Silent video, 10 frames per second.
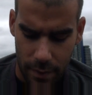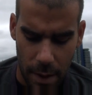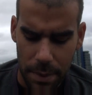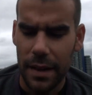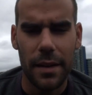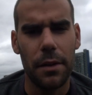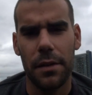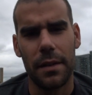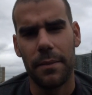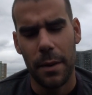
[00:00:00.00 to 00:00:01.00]
I pled
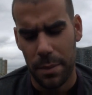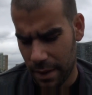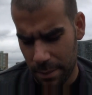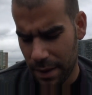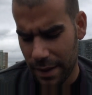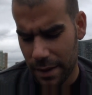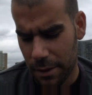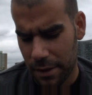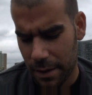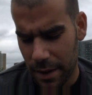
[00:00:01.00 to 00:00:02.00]
guilty. I pled
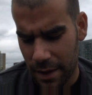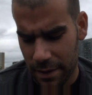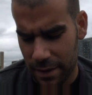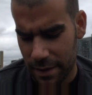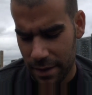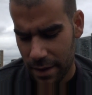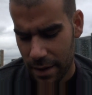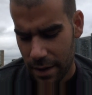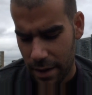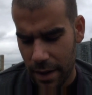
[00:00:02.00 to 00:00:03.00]
guilty because
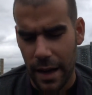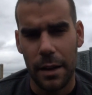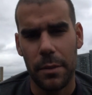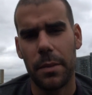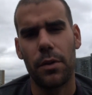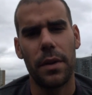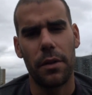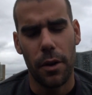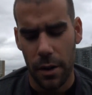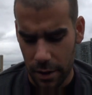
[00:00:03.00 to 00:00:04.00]
they had me between
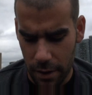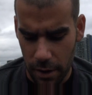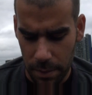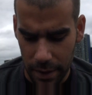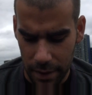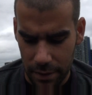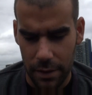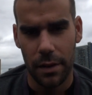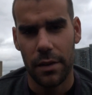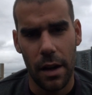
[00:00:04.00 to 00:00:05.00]
a rock and a hard place
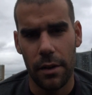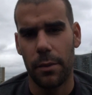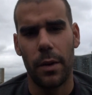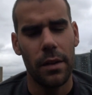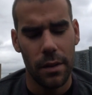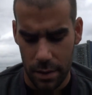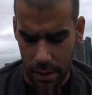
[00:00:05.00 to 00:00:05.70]
on this current one,